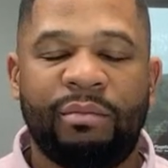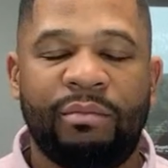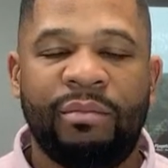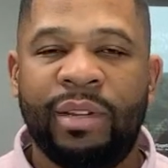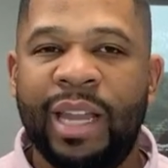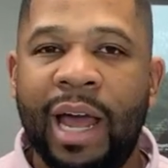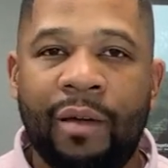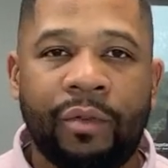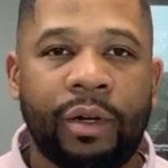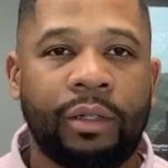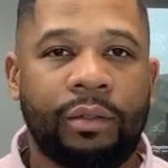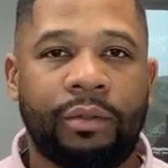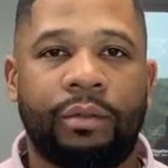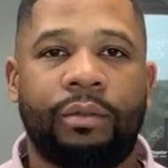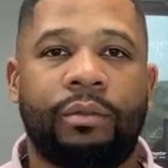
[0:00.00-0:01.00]
Never.
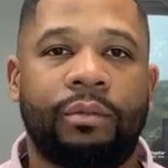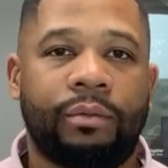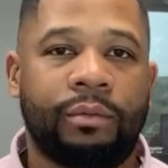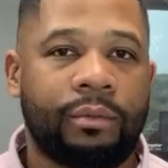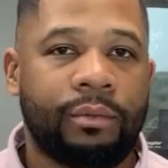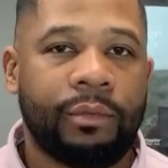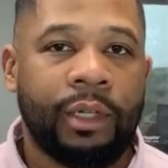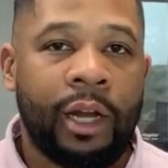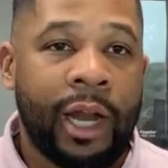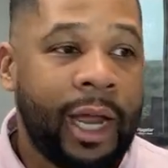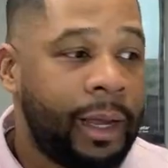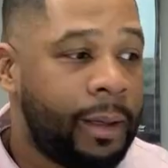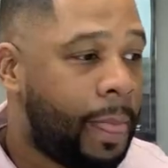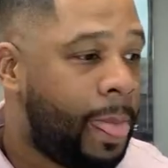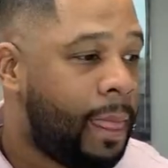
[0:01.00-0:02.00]
All
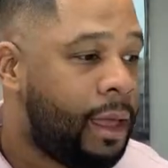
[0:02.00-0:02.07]
right?